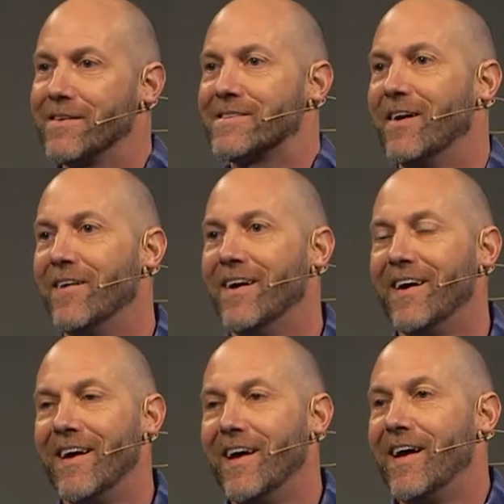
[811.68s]
stuff?
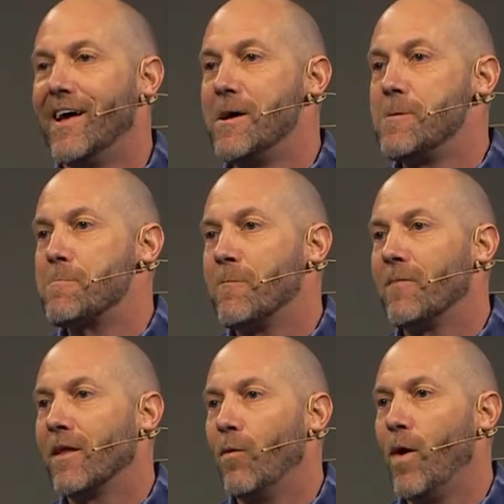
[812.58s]

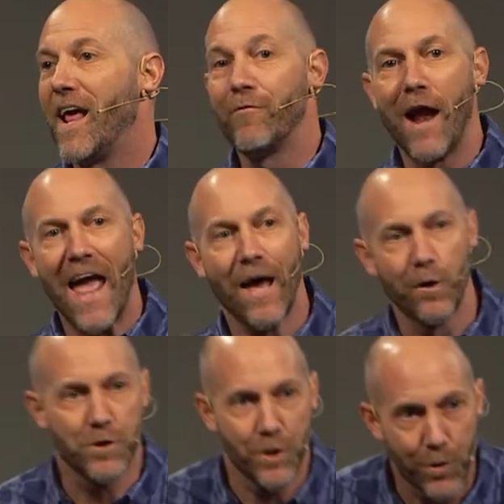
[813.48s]
Whatever
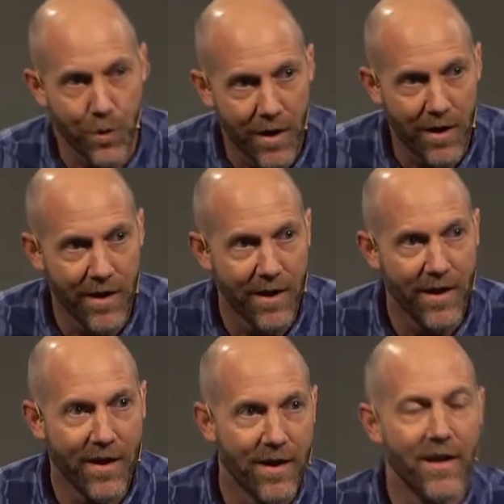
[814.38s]
ailed you
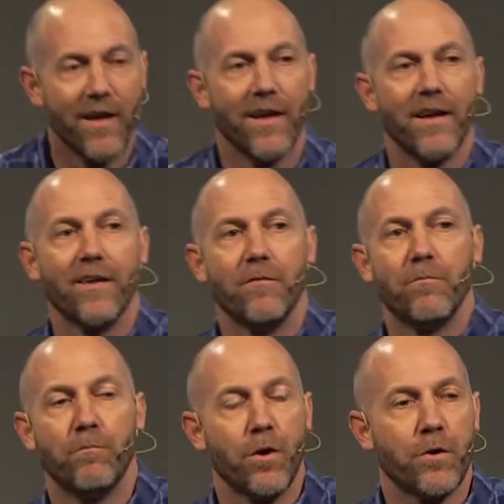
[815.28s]

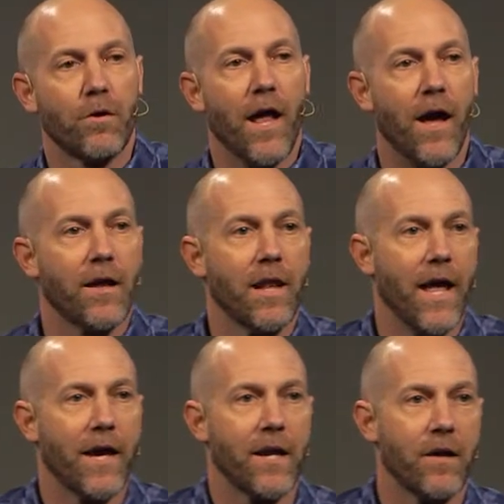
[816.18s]
broke your
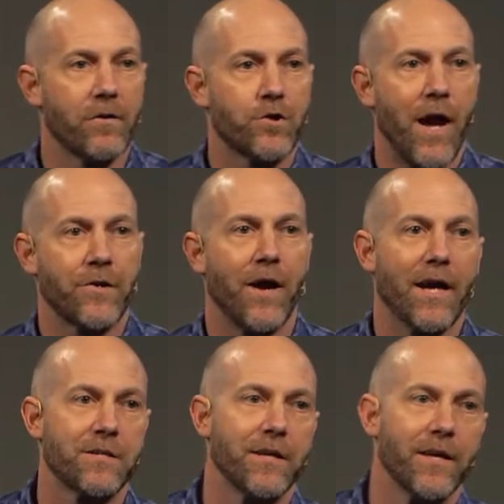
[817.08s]
leg in a tractor
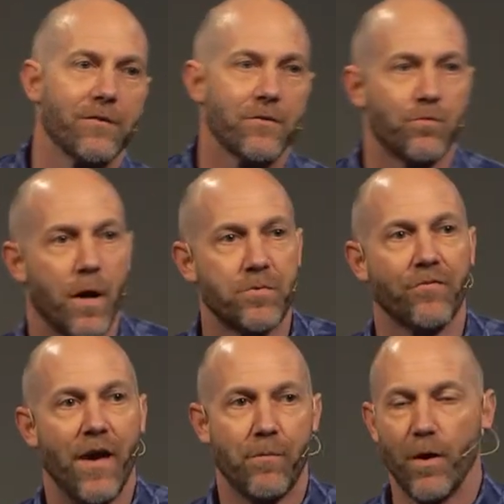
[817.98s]
accident, just rub some
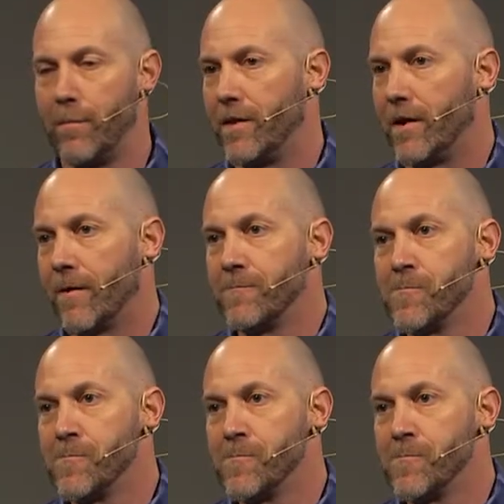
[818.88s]
Vapor Rub in there.